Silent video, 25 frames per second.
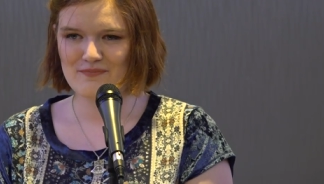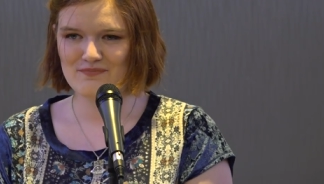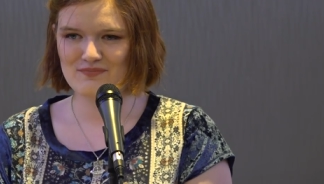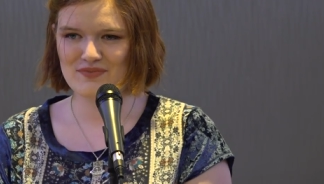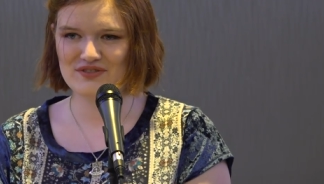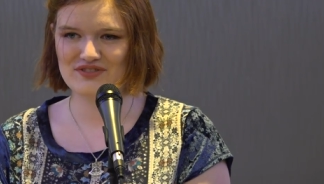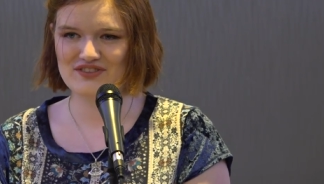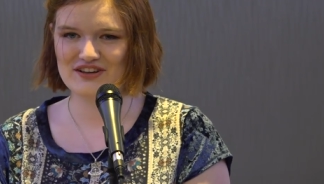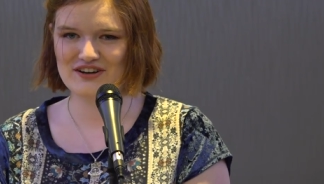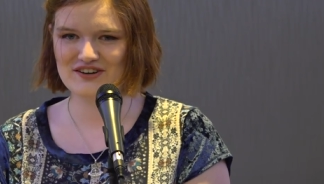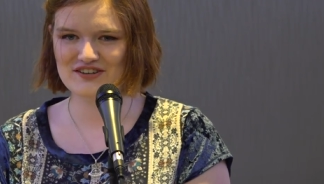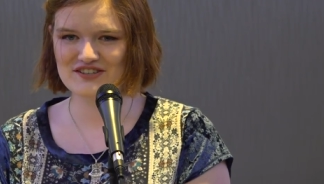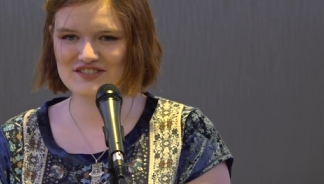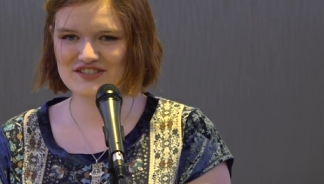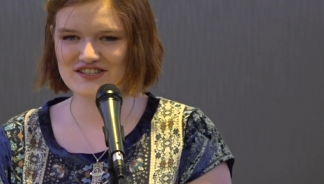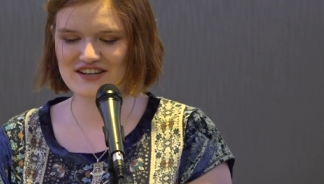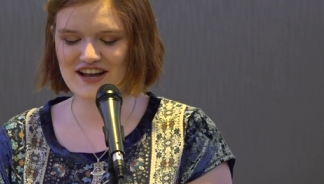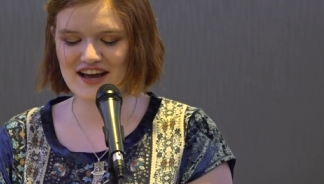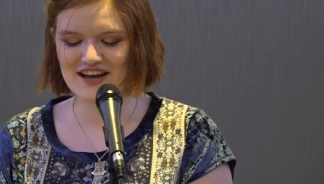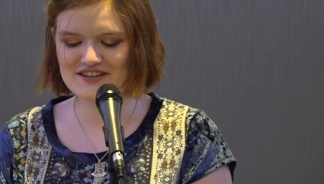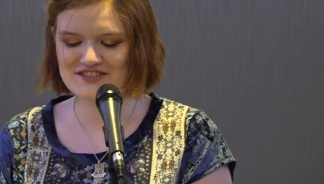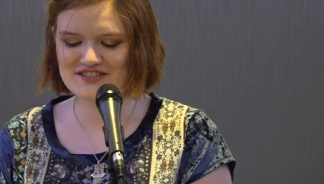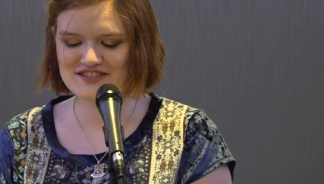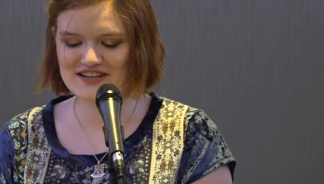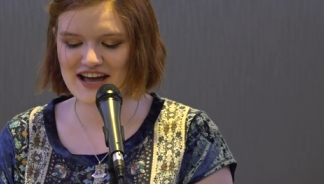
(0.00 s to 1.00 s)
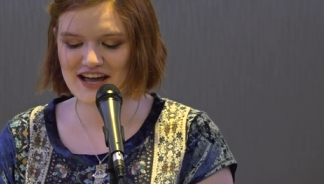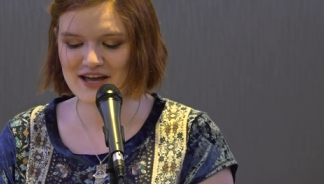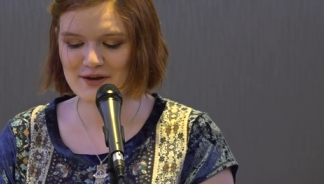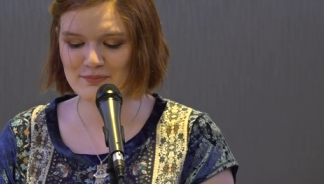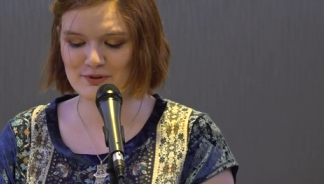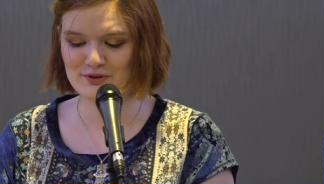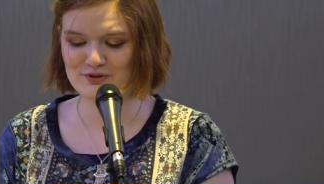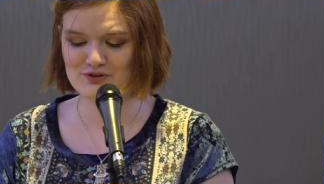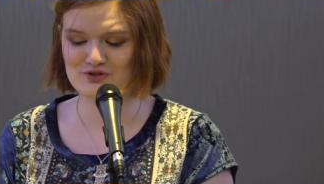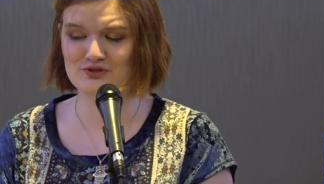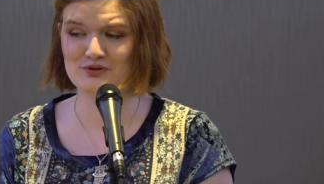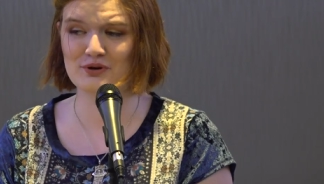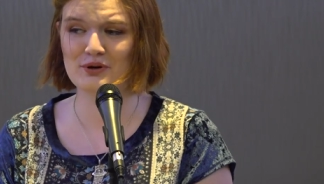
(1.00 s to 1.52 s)
but there is an
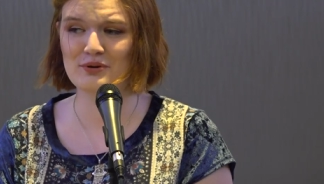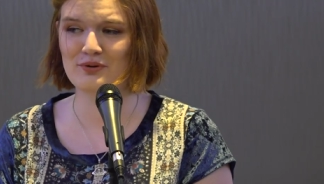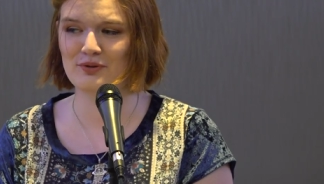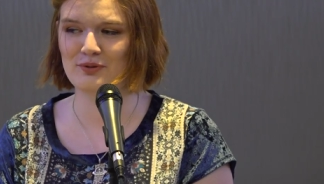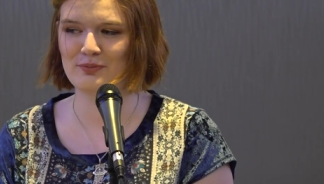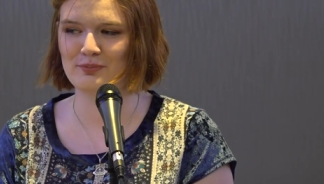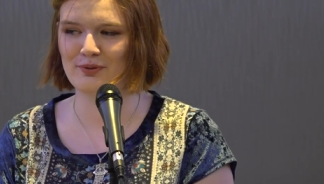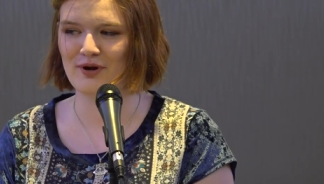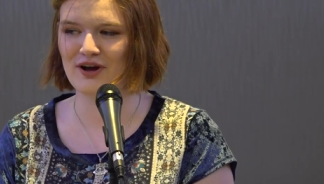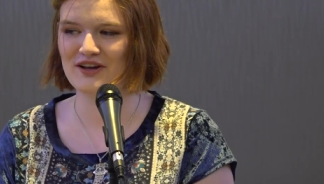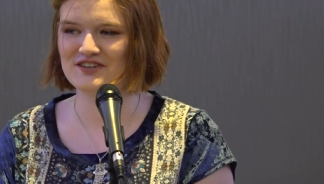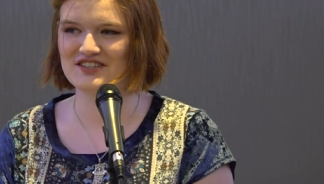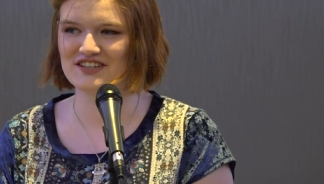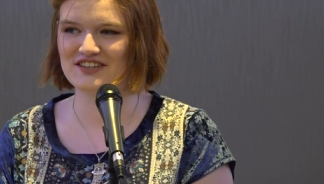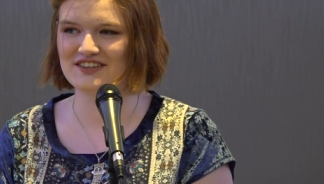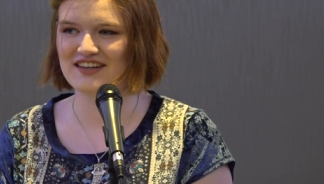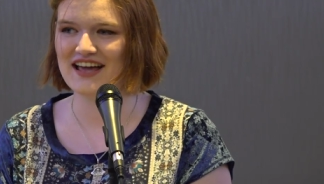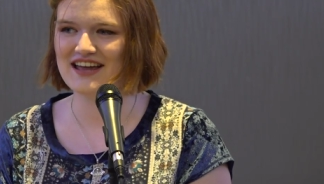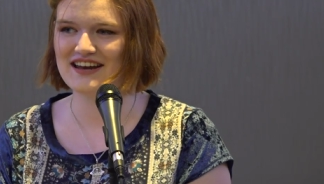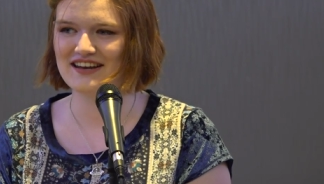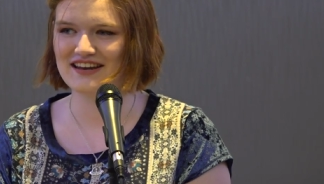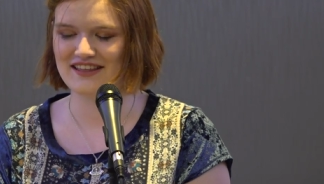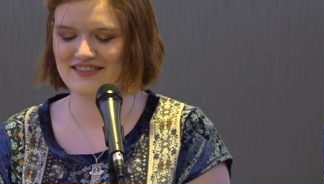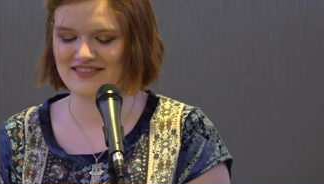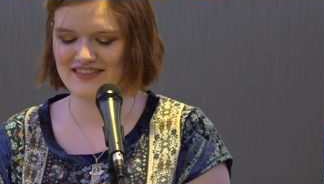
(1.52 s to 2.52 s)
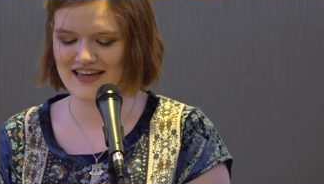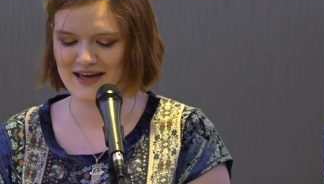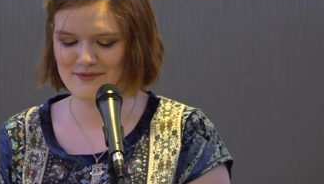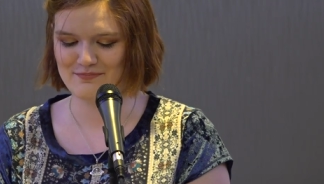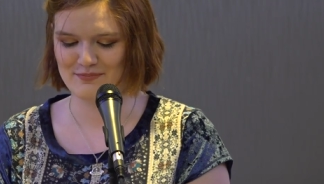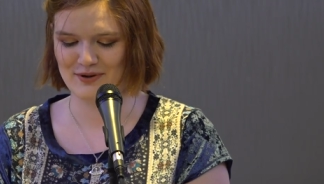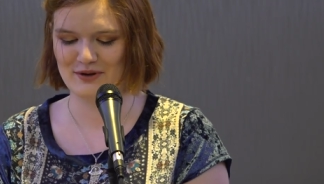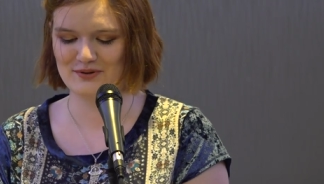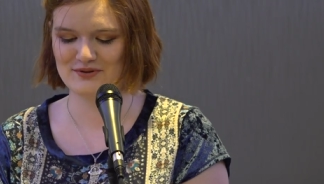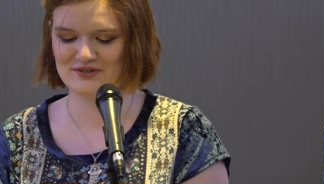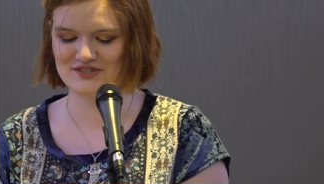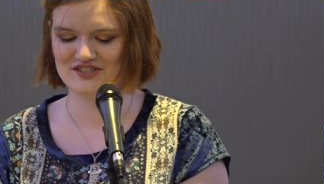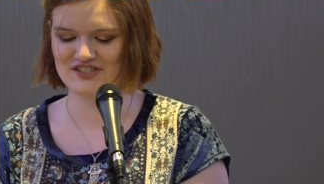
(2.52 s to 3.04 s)
undeniable truth brought to light in that
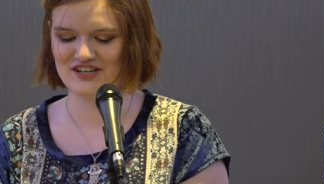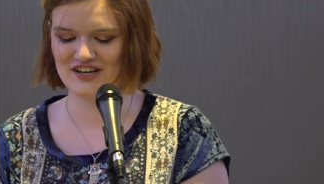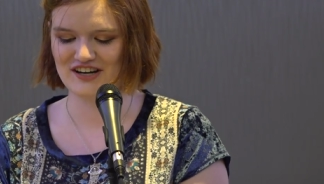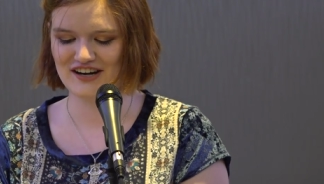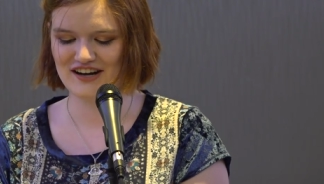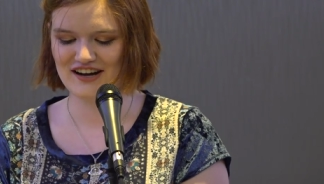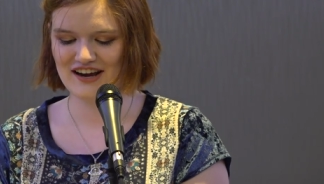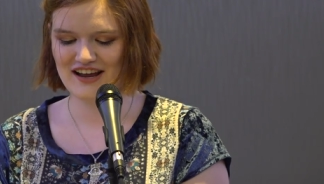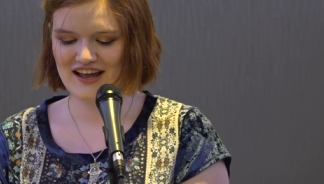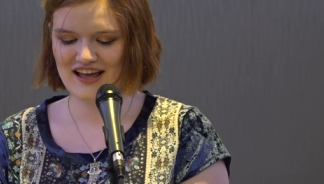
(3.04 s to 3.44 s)
poster.